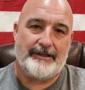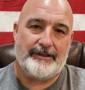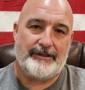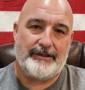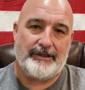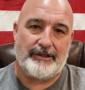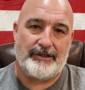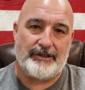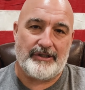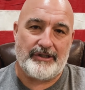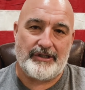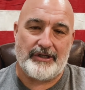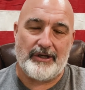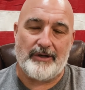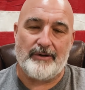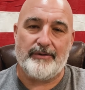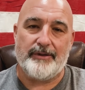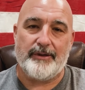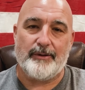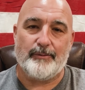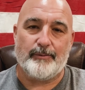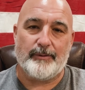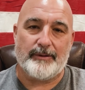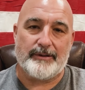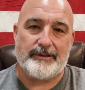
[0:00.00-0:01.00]
to show
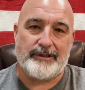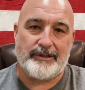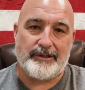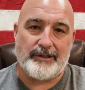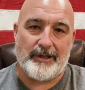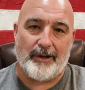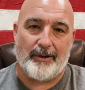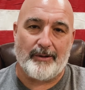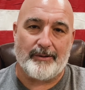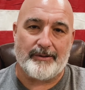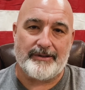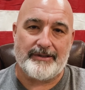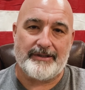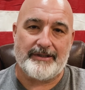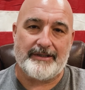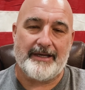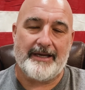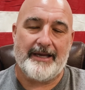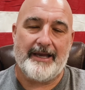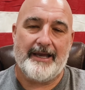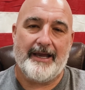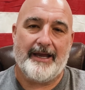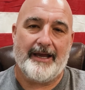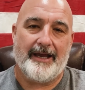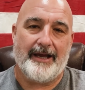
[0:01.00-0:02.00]
the results
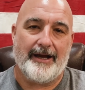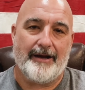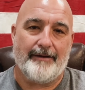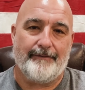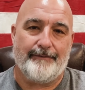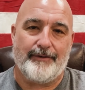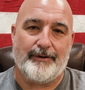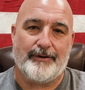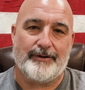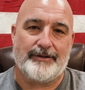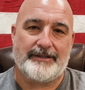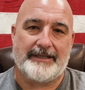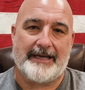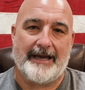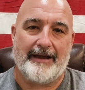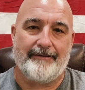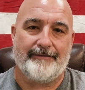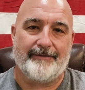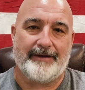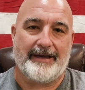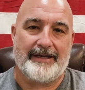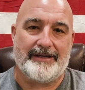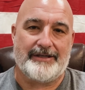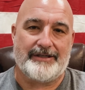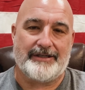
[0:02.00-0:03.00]
of your
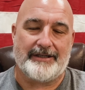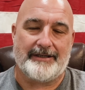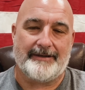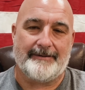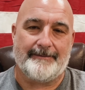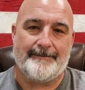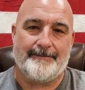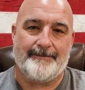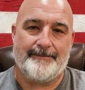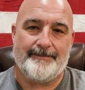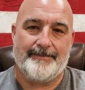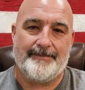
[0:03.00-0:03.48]
salvation.